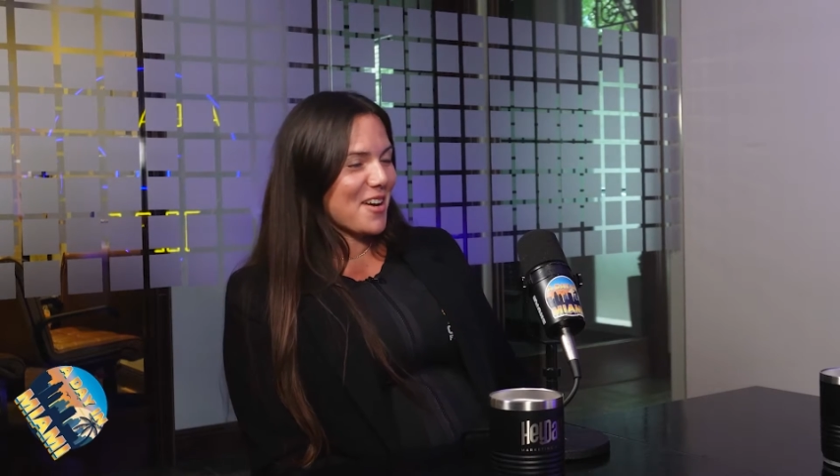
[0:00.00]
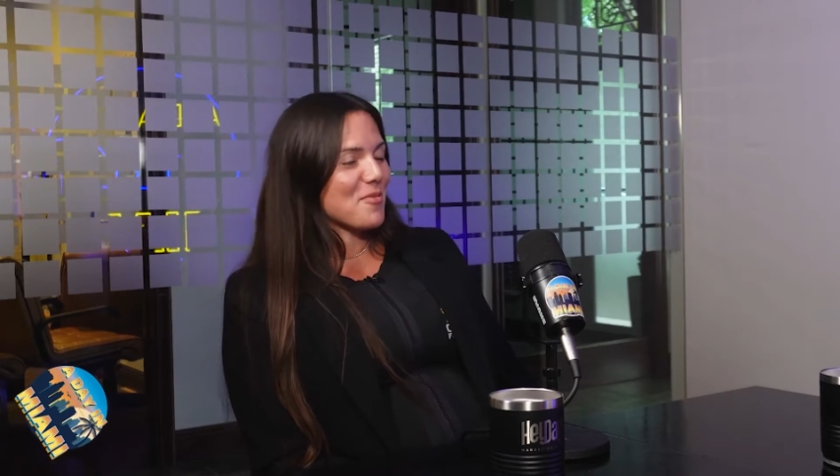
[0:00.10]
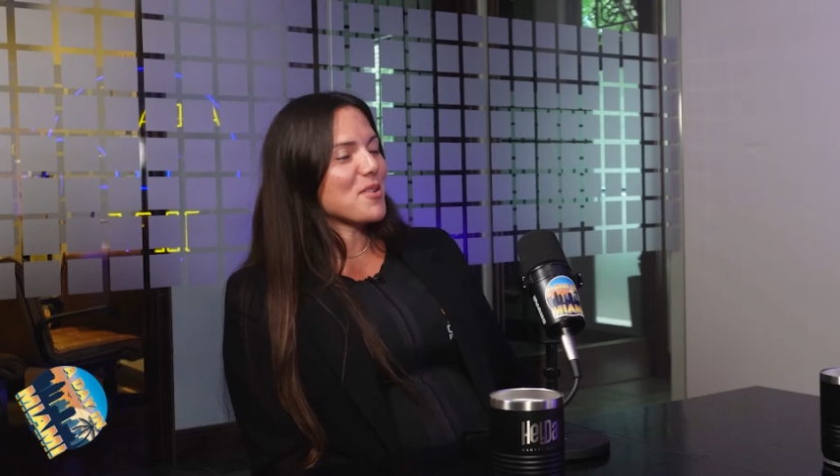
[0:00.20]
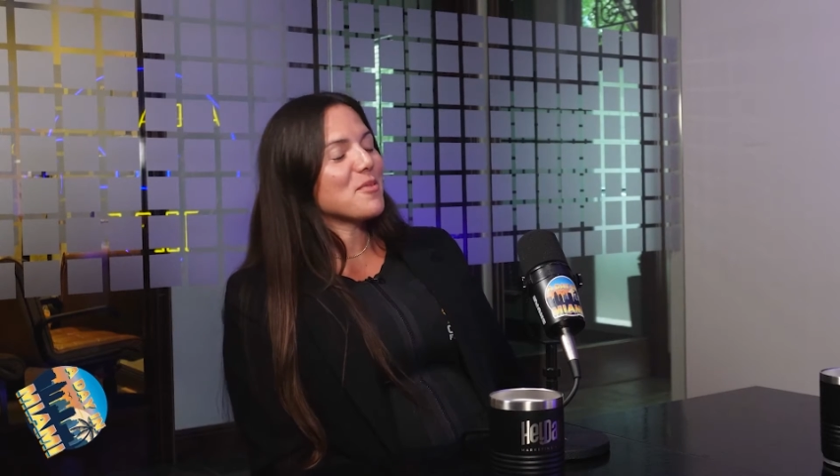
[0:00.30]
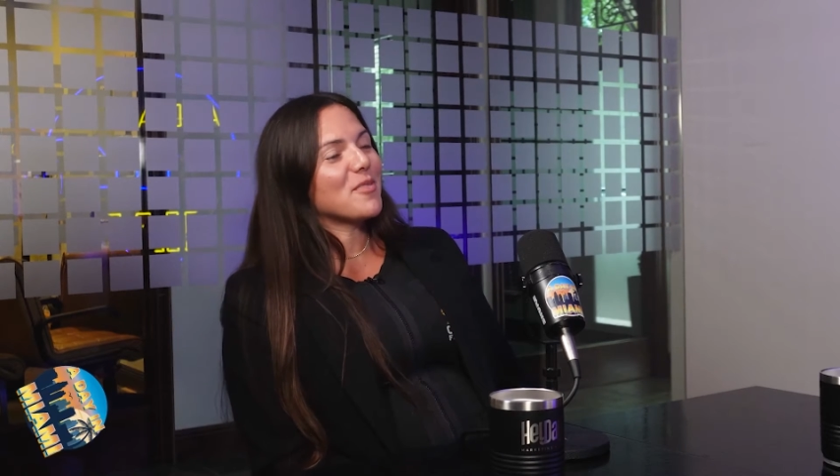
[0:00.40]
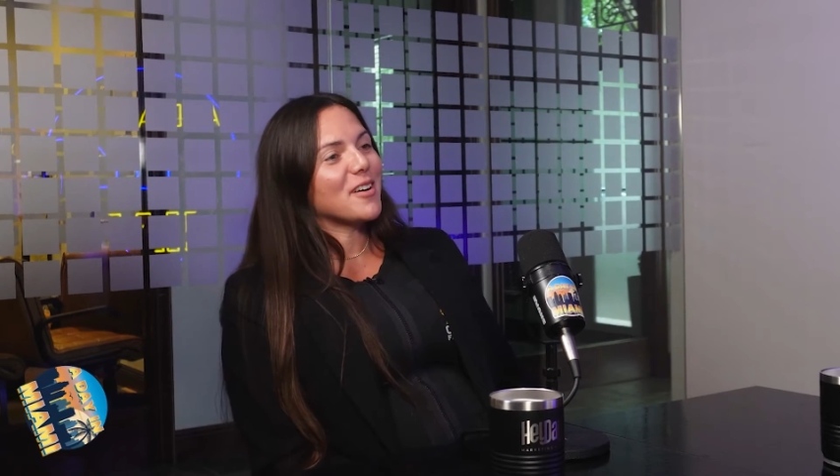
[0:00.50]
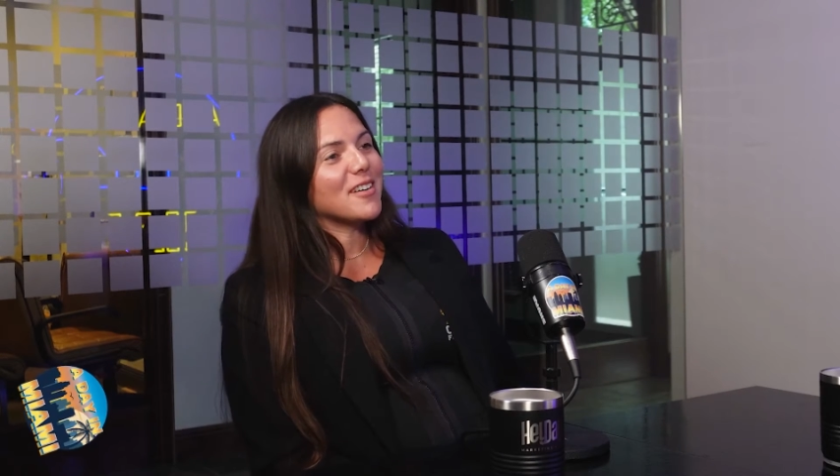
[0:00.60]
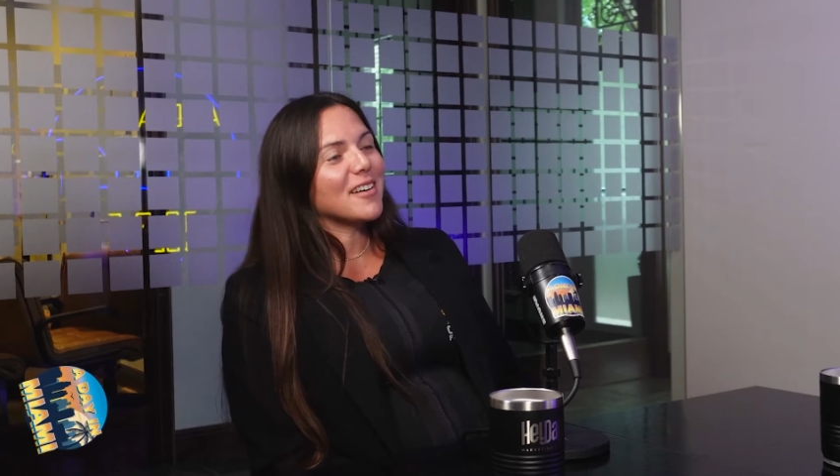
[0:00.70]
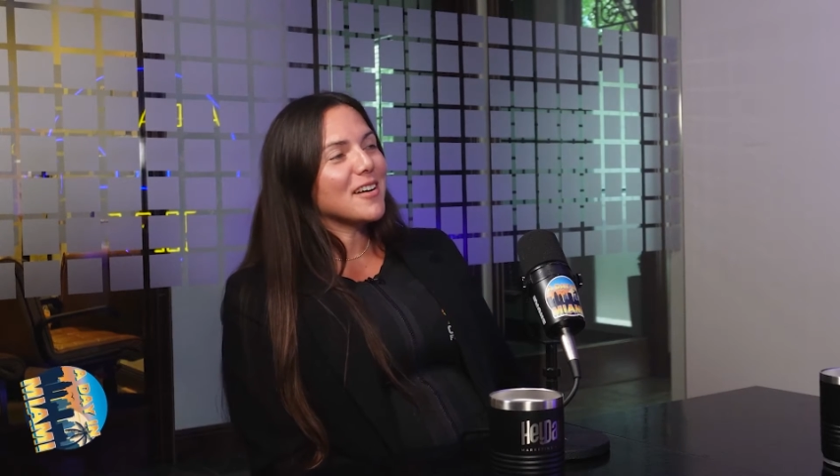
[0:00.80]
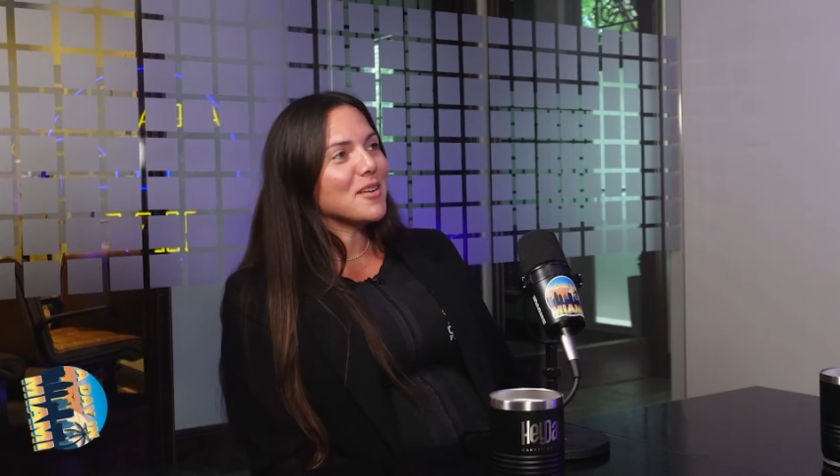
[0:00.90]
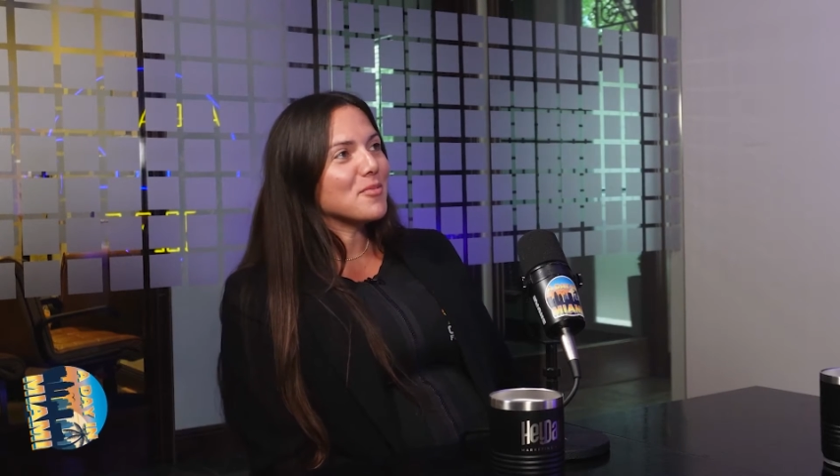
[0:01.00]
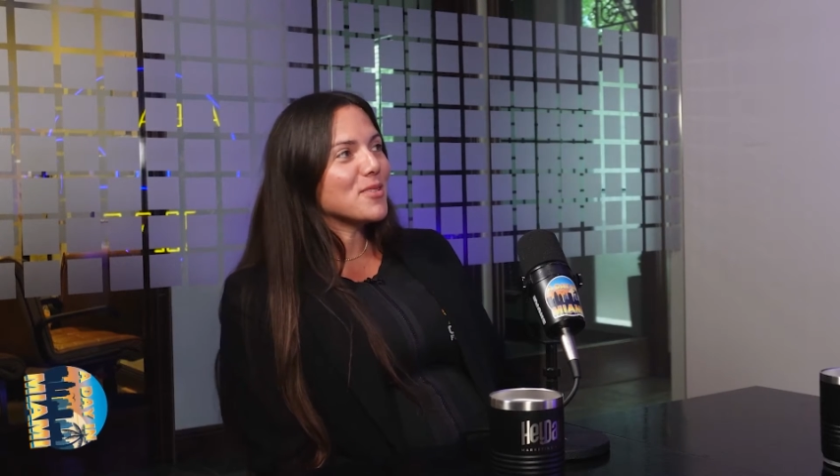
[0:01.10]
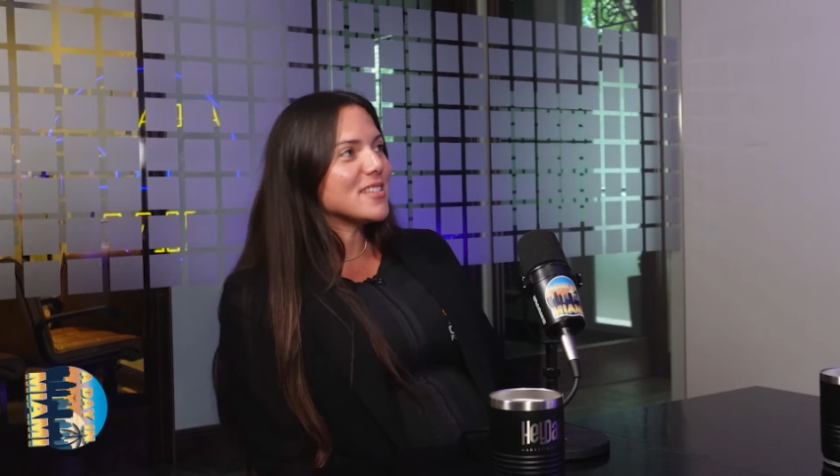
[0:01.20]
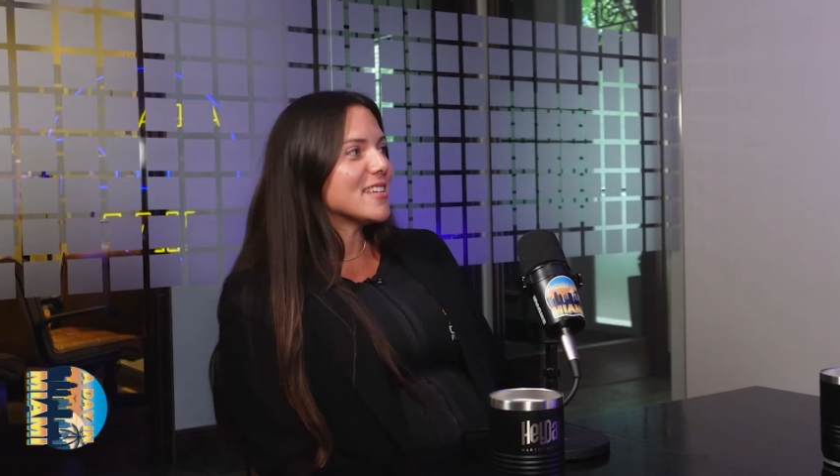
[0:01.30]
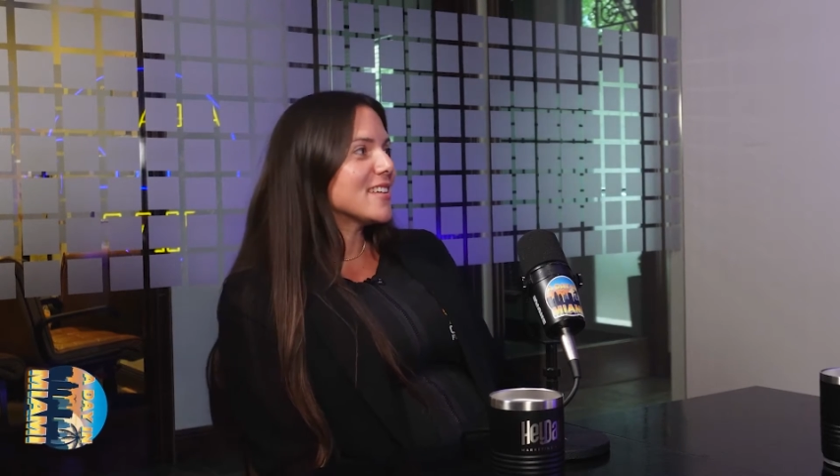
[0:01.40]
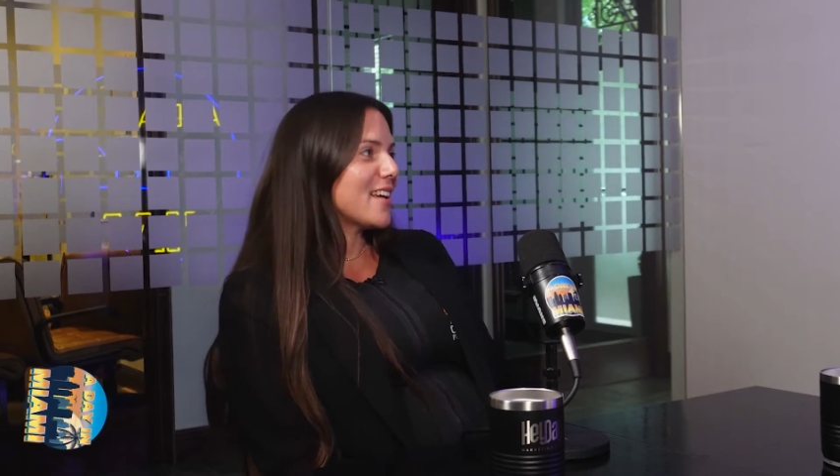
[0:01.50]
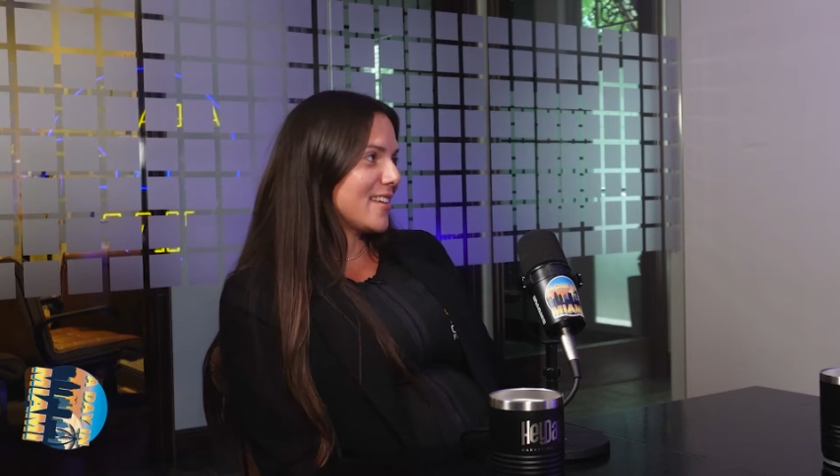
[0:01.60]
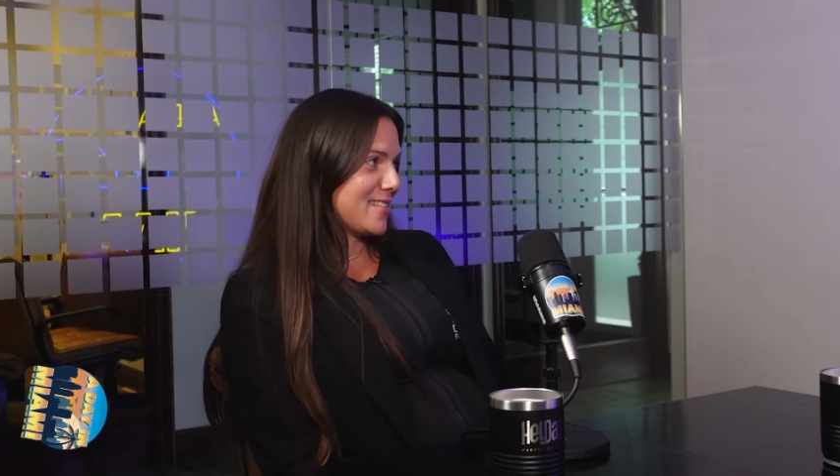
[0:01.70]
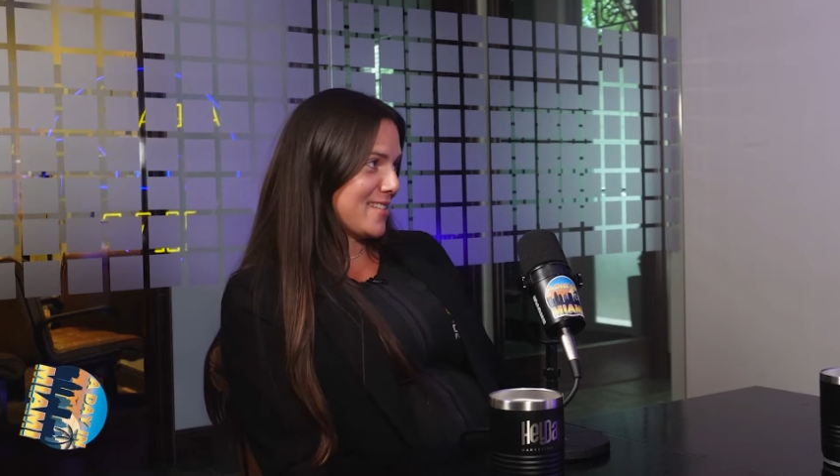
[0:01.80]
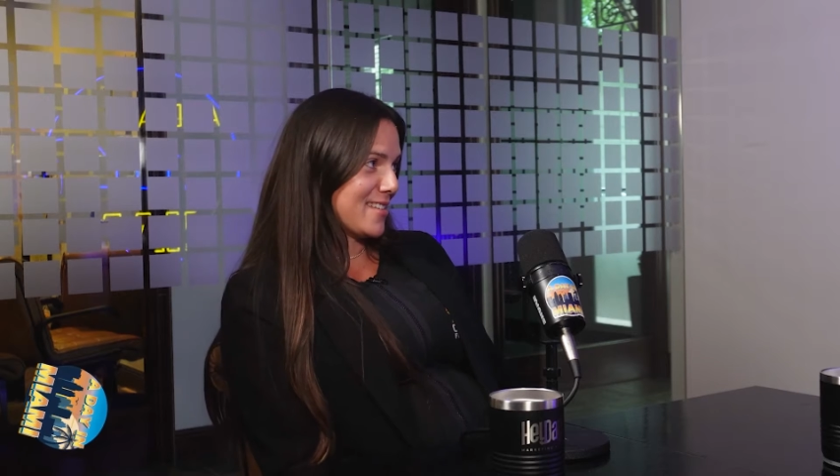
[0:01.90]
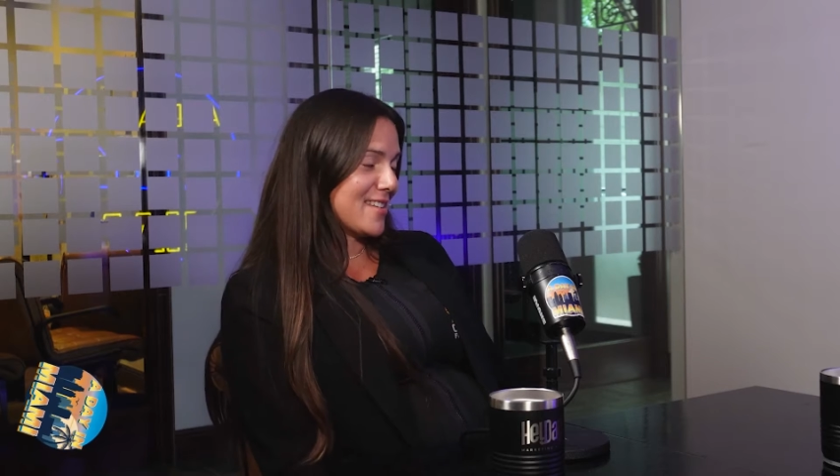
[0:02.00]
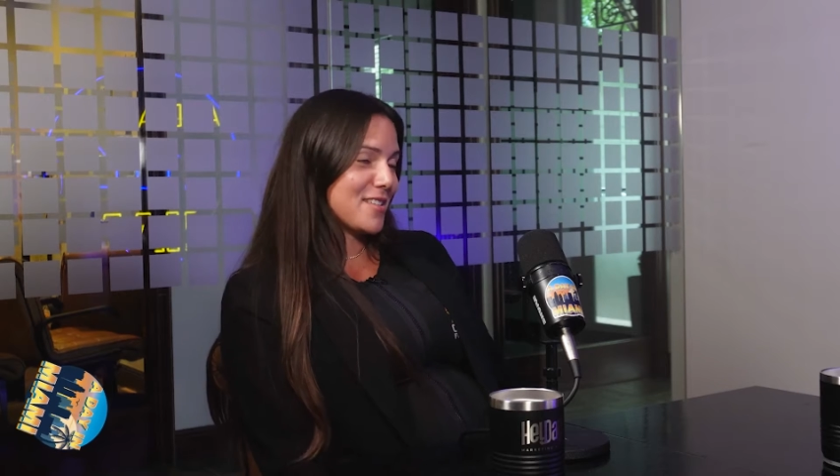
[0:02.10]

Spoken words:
one of our recent guests